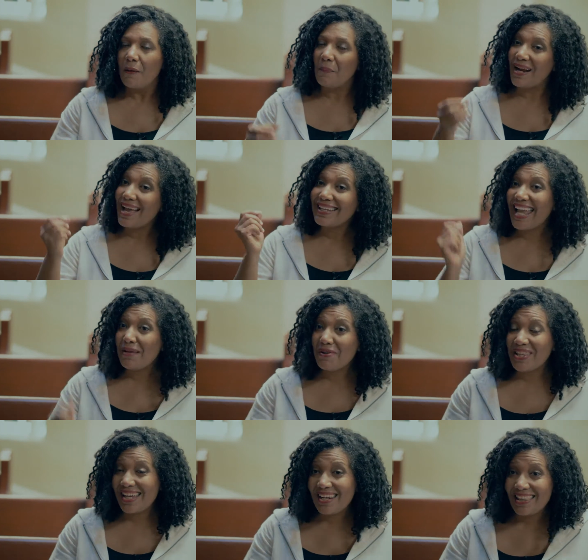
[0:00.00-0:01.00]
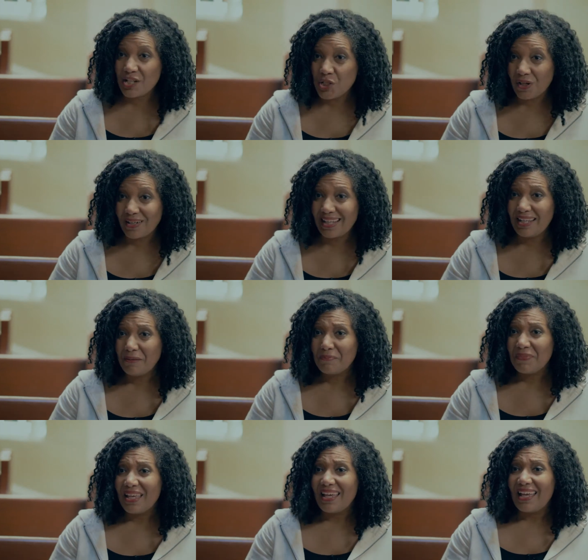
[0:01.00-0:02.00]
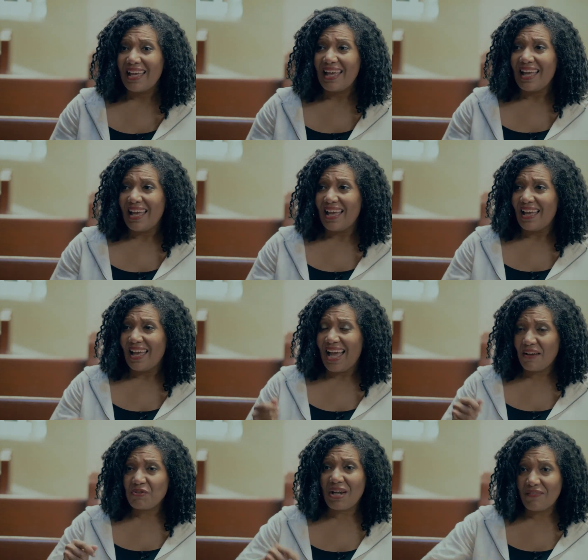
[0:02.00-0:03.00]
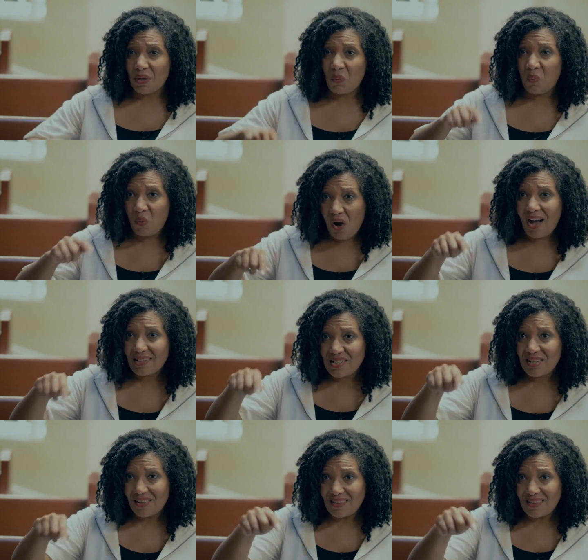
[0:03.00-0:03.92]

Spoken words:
But I came to the end of that journey after having walked